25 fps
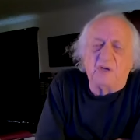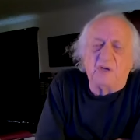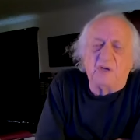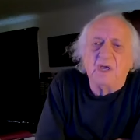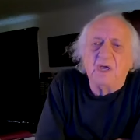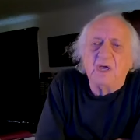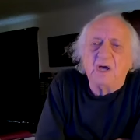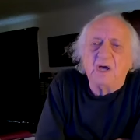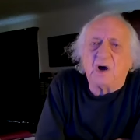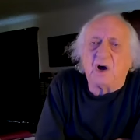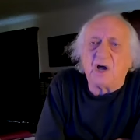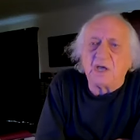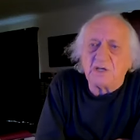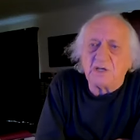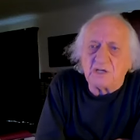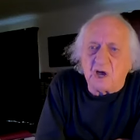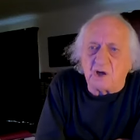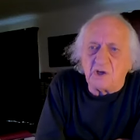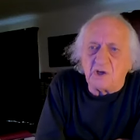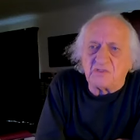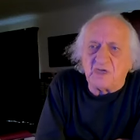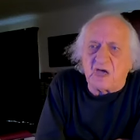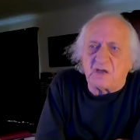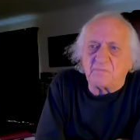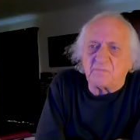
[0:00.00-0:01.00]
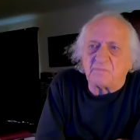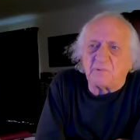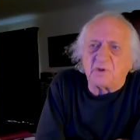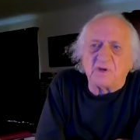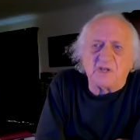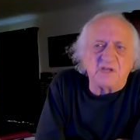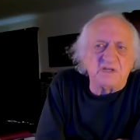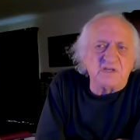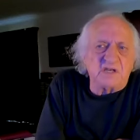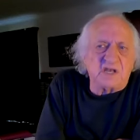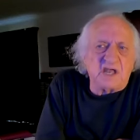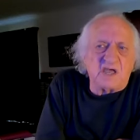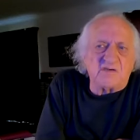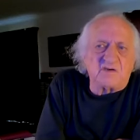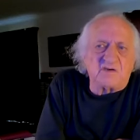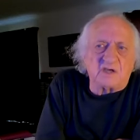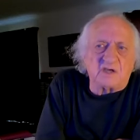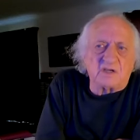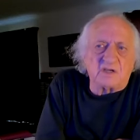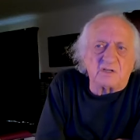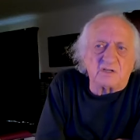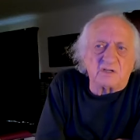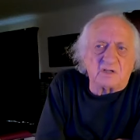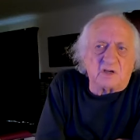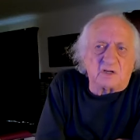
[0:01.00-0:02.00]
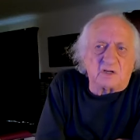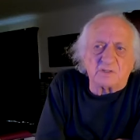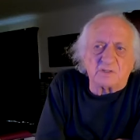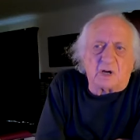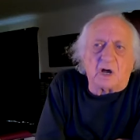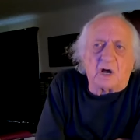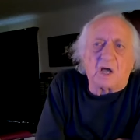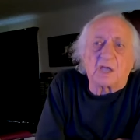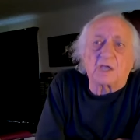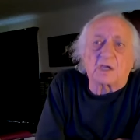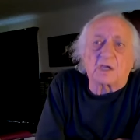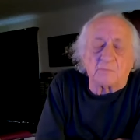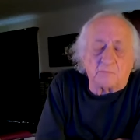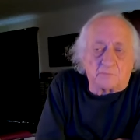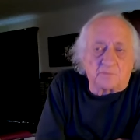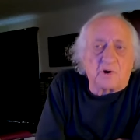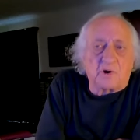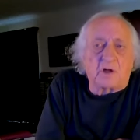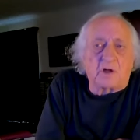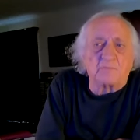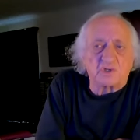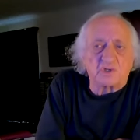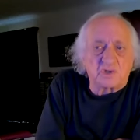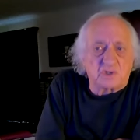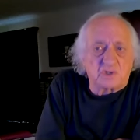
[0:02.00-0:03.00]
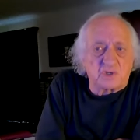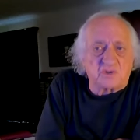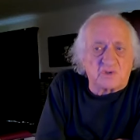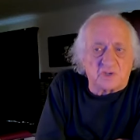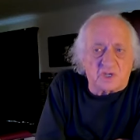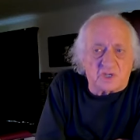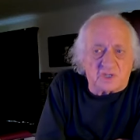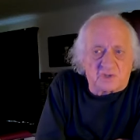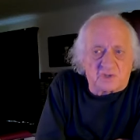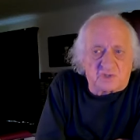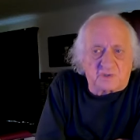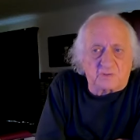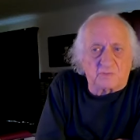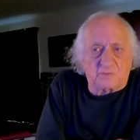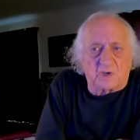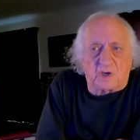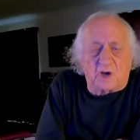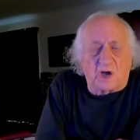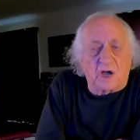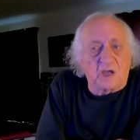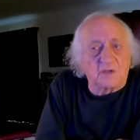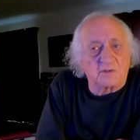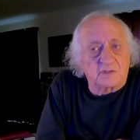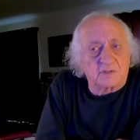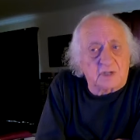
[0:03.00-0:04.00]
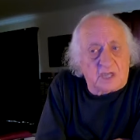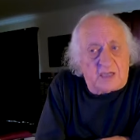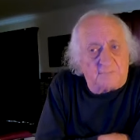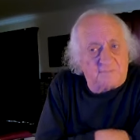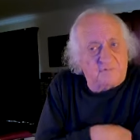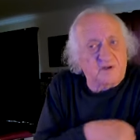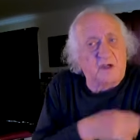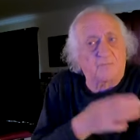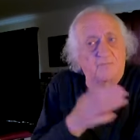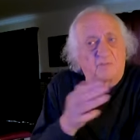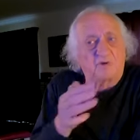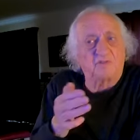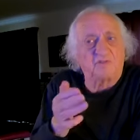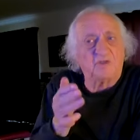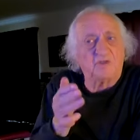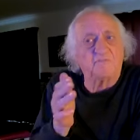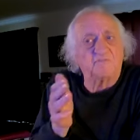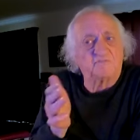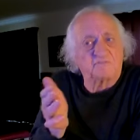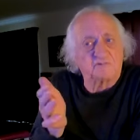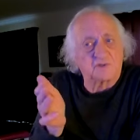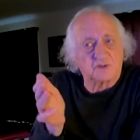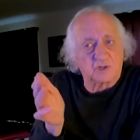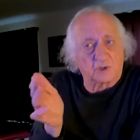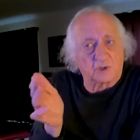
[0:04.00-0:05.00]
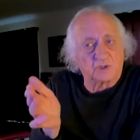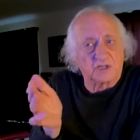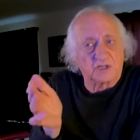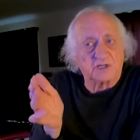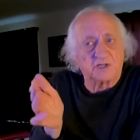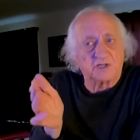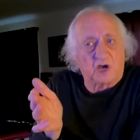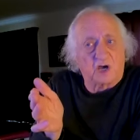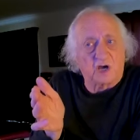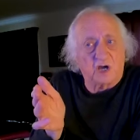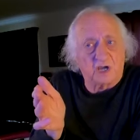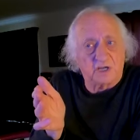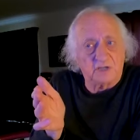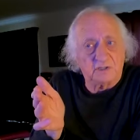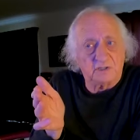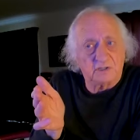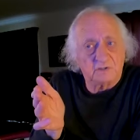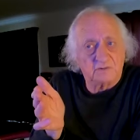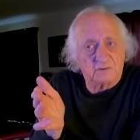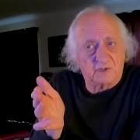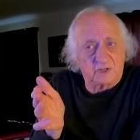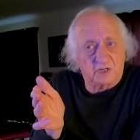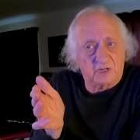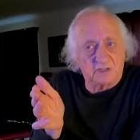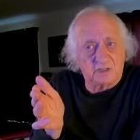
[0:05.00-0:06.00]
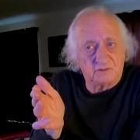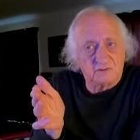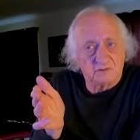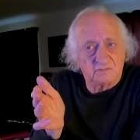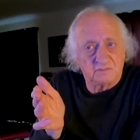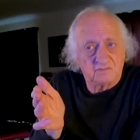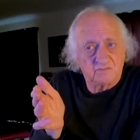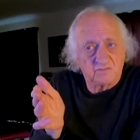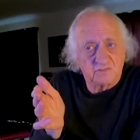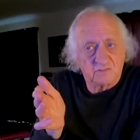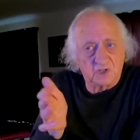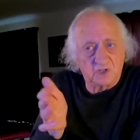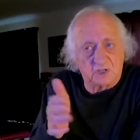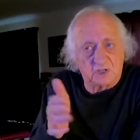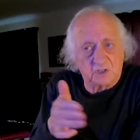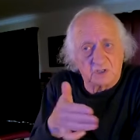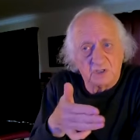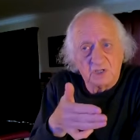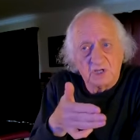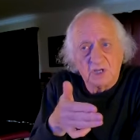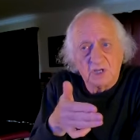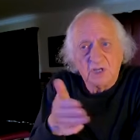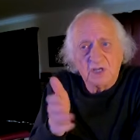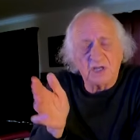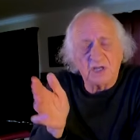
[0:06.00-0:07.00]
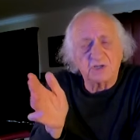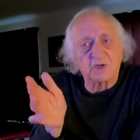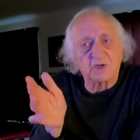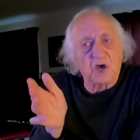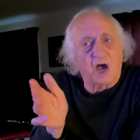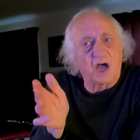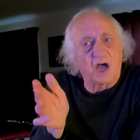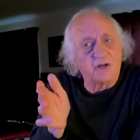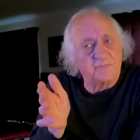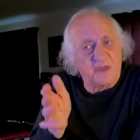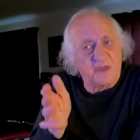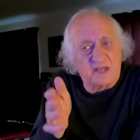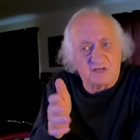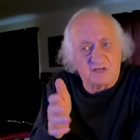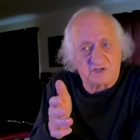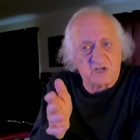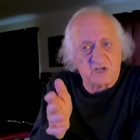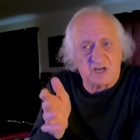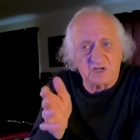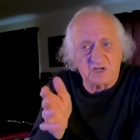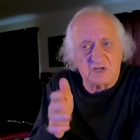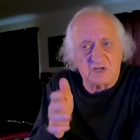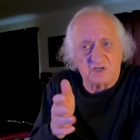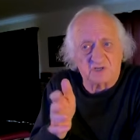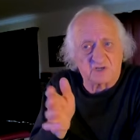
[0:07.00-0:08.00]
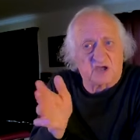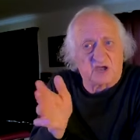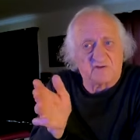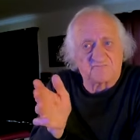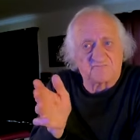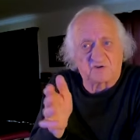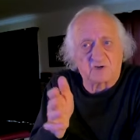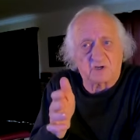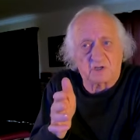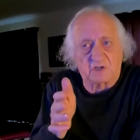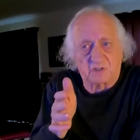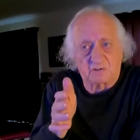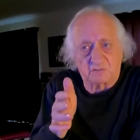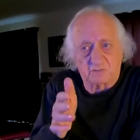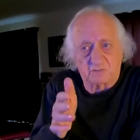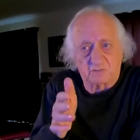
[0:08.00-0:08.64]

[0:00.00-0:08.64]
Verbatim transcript: I know that, but he never, I can promise you this, I kept up with him till he died right? Uh, he died about 10 years after we